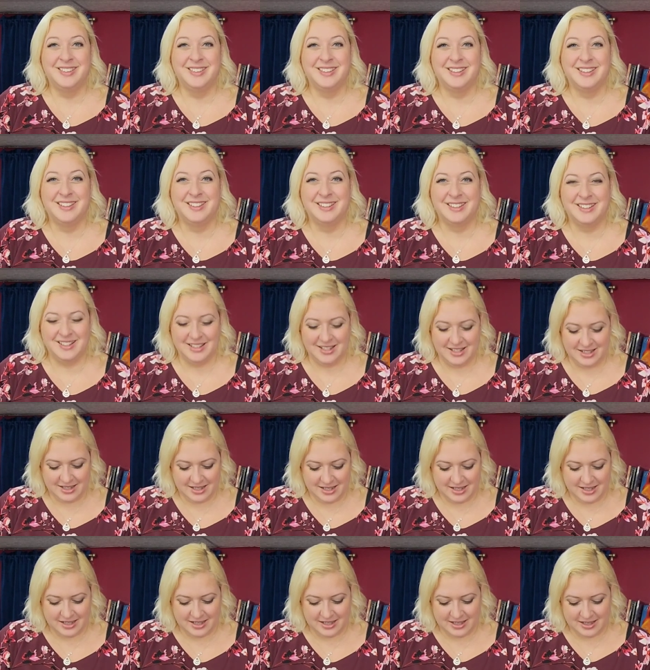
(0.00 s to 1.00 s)

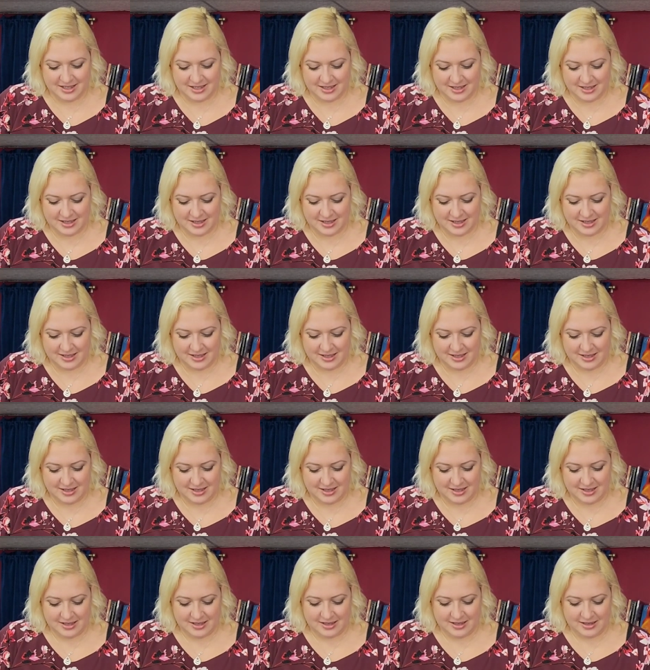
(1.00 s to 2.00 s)

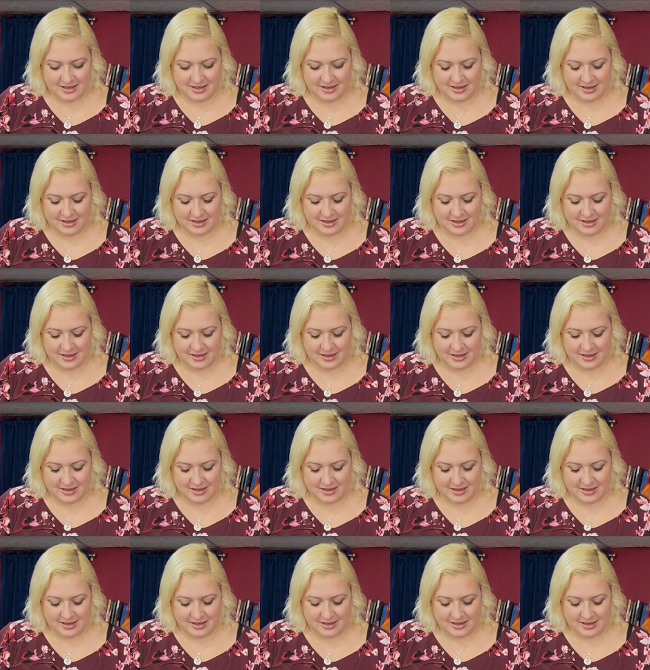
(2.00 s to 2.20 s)
(silence)